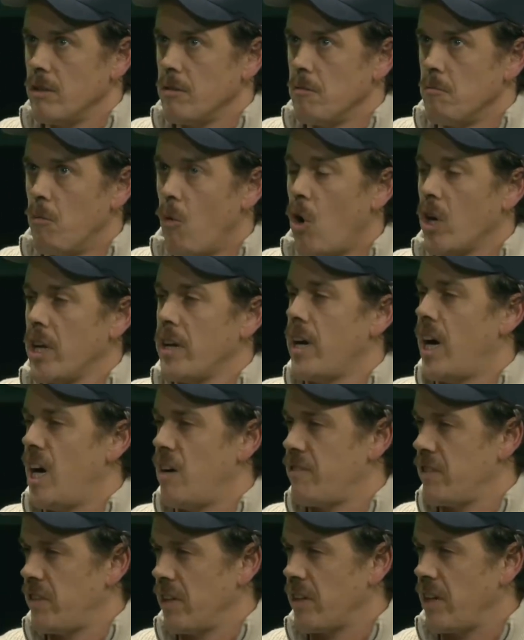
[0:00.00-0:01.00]
More than
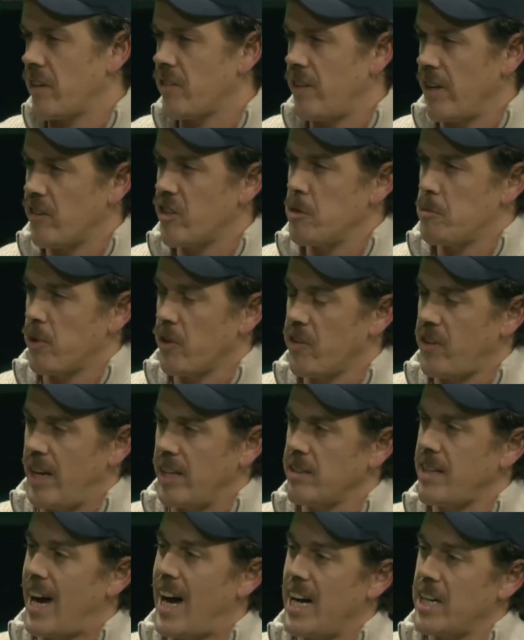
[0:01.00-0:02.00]
half, I think like
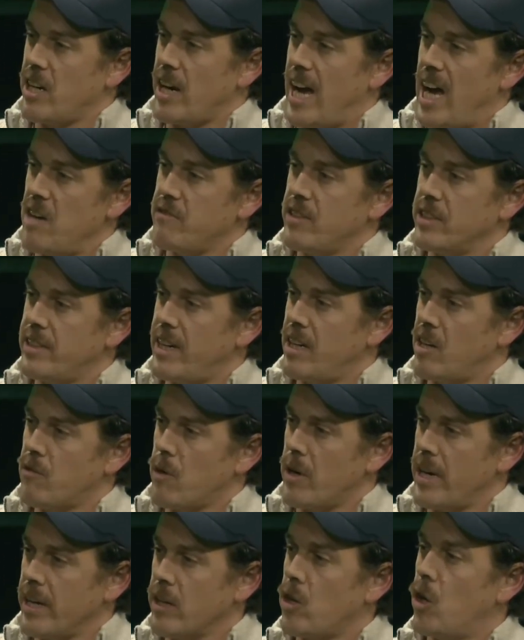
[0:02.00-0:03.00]
60%, either have a
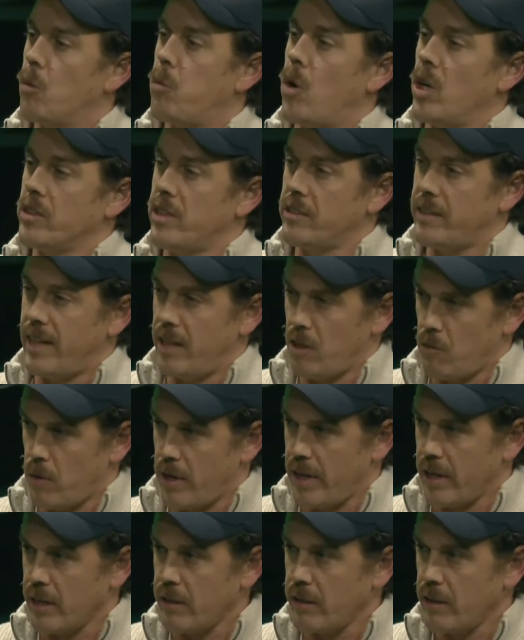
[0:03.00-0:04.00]
Delaware Inc. or want a Delaware
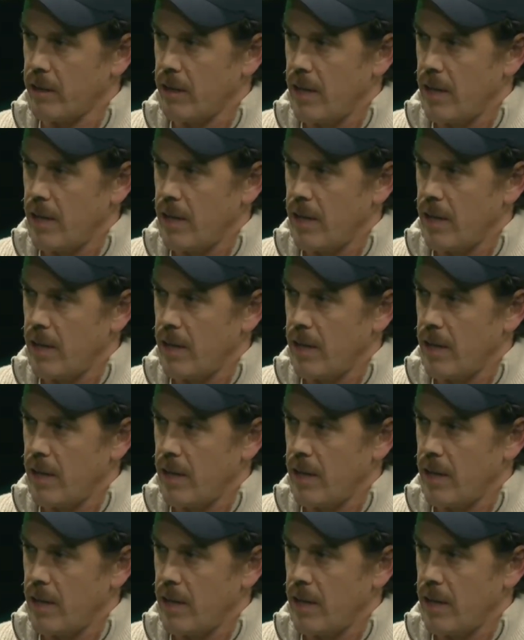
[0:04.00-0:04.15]
Inc.